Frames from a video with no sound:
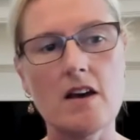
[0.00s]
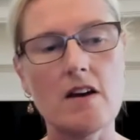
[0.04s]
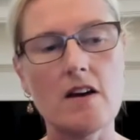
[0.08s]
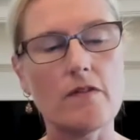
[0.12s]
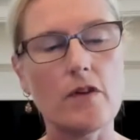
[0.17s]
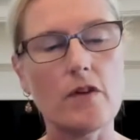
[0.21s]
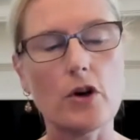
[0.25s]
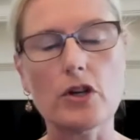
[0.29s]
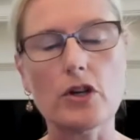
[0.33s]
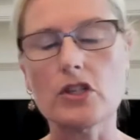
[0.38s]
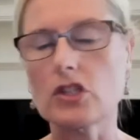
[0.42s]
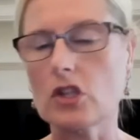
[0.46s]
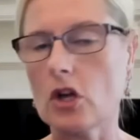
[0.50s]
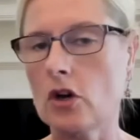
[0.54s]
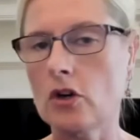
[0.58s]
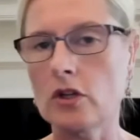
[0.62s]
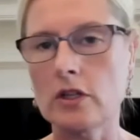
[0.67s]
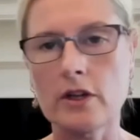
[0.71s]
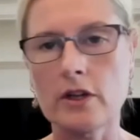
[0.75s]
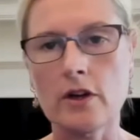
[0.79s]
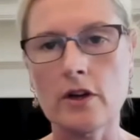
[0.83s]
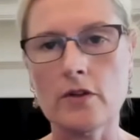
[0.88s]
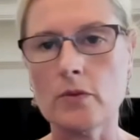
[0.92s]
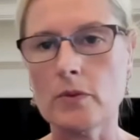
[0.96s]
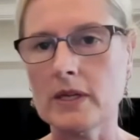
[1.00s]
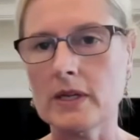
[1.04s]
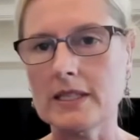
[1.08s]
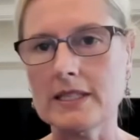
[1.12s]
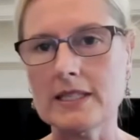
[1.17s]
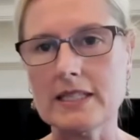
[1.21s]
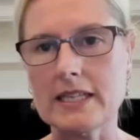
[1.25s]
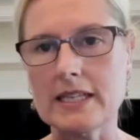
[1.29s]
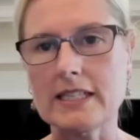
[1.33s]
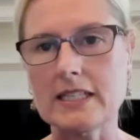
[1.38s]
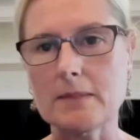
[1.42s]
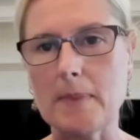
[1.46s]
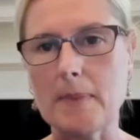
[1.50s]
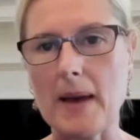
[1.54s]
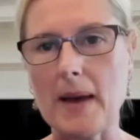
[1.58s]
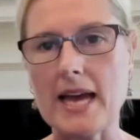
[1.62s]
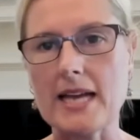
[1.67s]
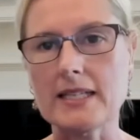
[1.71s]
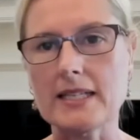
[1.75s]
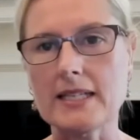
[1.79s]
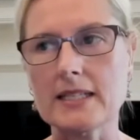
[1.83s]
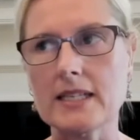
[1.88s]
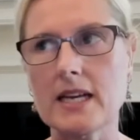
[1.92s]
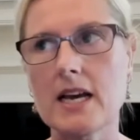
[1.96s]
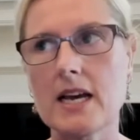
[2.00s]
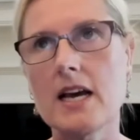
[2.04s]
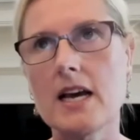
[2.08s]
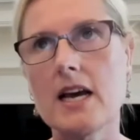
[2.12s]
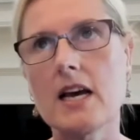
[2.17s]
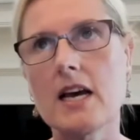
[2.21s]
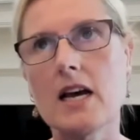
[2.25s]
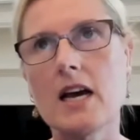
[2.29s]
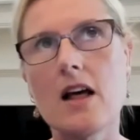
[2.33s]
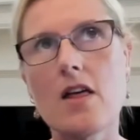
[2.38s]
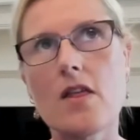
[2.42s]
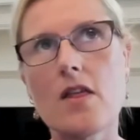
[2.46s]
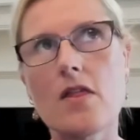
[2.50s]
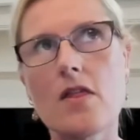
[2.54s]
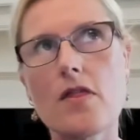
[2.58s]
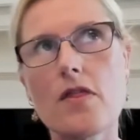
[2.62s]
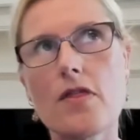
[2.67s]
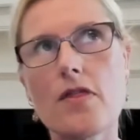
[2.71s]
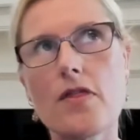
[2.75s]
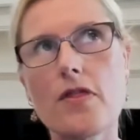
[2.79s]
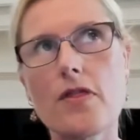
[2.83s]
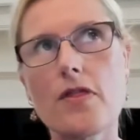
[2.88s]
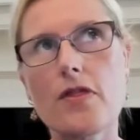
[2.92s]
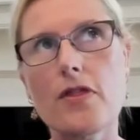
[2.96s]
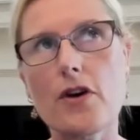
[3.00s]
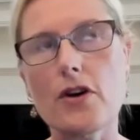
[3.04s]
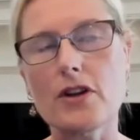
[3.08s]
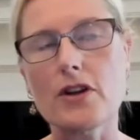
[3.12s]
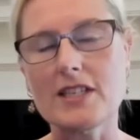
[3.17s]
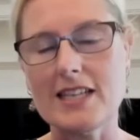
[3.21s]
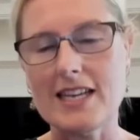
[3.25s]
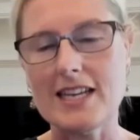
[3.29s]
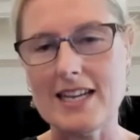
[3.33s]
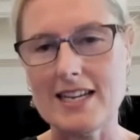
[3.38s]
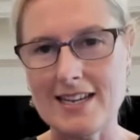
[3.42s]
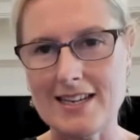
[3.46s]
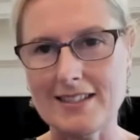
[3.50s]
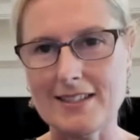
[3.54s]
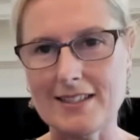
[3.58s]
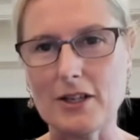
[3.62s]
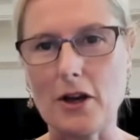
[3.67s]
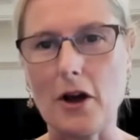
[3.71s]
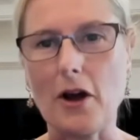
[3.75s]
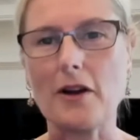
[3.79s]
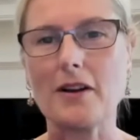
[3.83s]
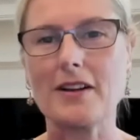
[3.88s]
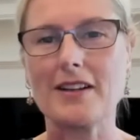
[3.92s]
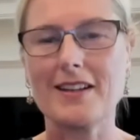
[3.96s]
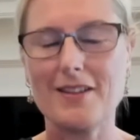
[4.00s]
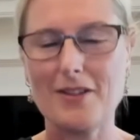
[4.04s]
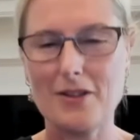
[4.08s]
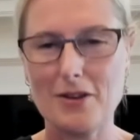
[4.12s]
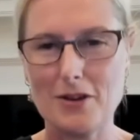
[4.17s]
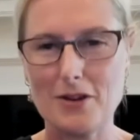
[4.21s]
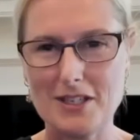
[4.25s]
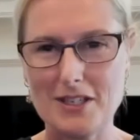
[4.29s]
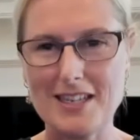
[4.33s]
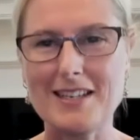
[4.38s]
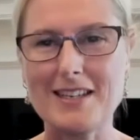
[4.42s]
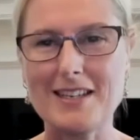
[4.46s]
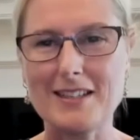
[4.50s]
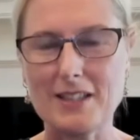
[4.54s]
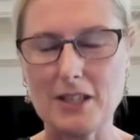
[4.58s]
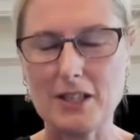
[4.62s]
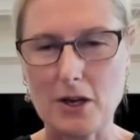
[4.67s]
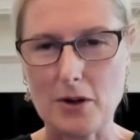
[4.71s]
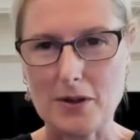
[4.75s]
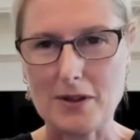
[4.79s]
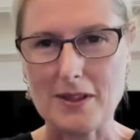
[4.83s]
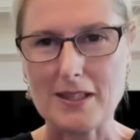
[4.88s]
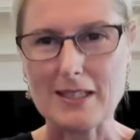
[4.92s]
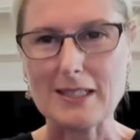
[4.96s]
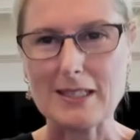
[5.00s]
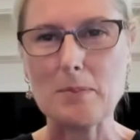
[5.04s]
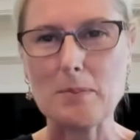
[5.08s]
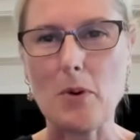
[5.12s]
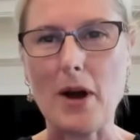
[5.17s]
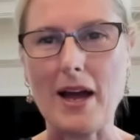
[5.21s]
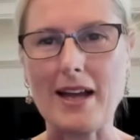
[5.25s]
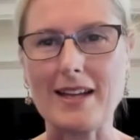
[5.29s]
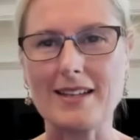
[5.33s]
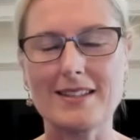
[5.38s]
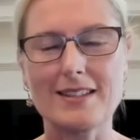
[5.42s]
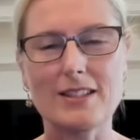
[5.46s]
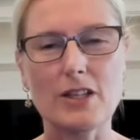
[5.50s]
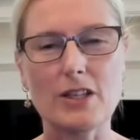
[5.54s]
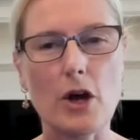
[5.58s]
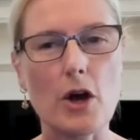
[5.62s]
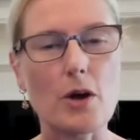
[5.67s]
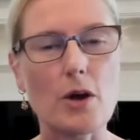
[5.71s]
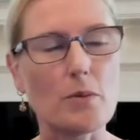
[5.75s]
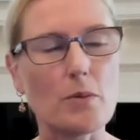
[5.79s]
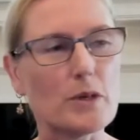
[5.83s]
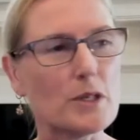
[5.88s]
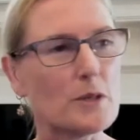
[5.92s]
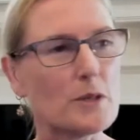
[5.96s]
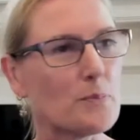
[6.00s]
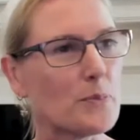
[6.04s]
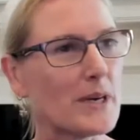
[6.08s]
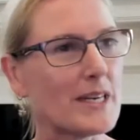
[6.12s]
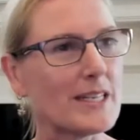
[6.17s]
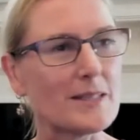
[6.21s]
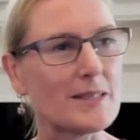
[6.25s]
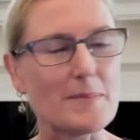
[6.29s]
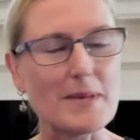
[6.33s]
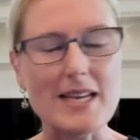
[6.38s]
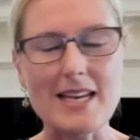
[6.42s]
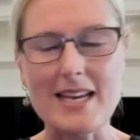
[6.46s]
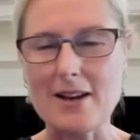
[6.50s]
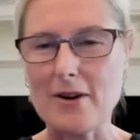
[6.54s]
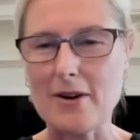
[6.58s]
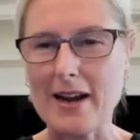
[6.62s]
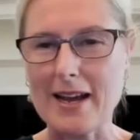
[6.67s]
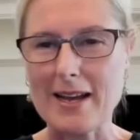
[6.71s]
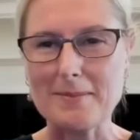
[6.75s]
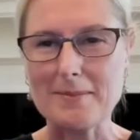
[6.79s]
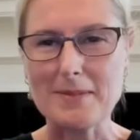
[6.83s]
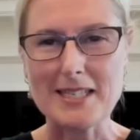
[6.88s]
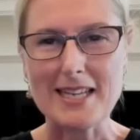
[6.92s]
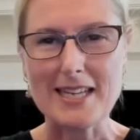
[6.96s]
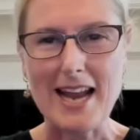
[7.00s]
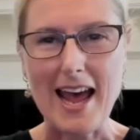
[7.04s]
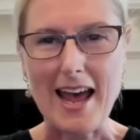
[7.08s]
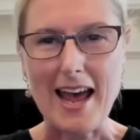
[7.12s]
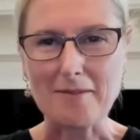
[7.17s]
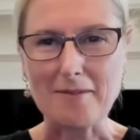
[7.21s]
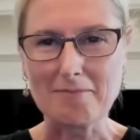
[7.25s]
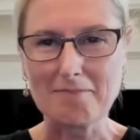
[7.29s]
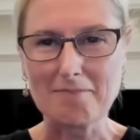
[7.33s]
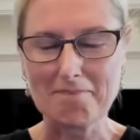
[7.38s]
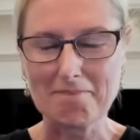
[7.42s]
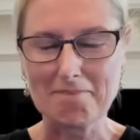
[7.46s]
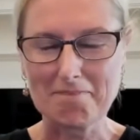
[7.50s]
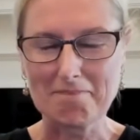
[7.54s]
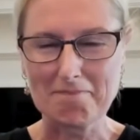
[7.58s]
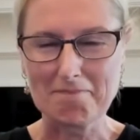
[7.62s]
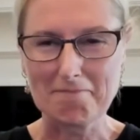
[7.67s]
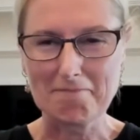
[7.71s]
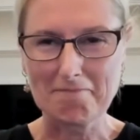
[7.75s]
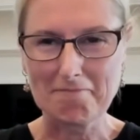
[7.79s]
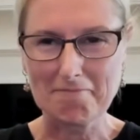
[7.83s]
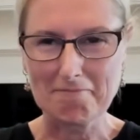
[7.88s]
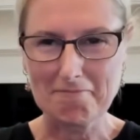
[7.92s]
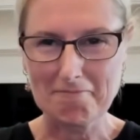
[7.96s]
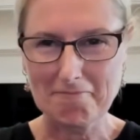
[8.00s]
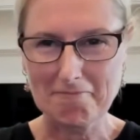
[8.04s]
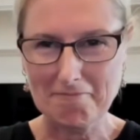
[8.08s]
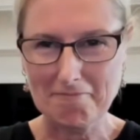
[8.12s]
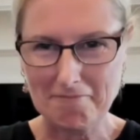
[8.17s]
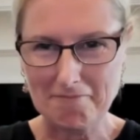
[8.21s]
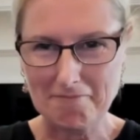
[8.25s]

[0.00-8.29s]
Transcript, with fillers: focused only on the real estate space 13 years ago. 13 years ago wow. at this point. So, which brings me here I am today. That's